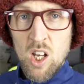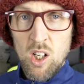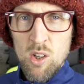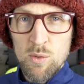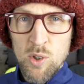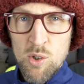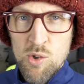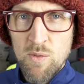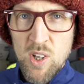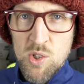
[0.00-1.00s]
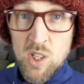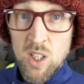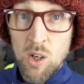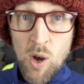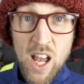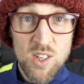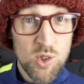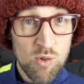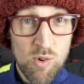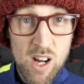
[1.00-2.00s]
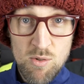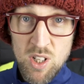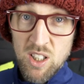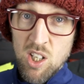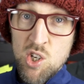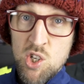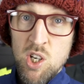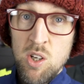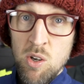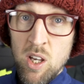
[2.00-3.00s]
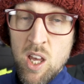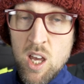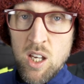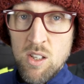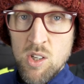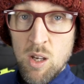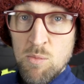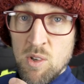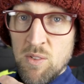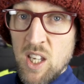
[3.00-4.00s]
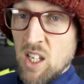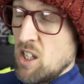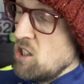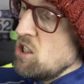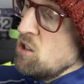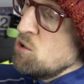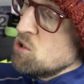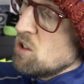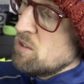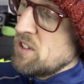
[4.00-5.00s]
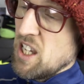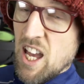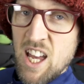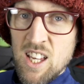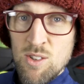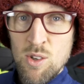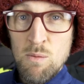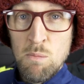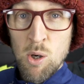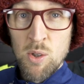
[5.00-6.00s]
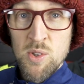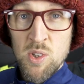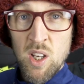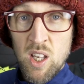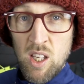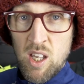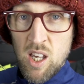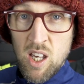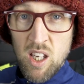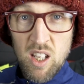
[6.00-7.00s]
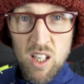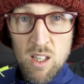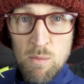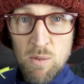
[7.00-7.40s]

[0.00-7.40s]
A lot of controversy though has surrounded this shoe in terms of the use of the Air Zoom pods here in the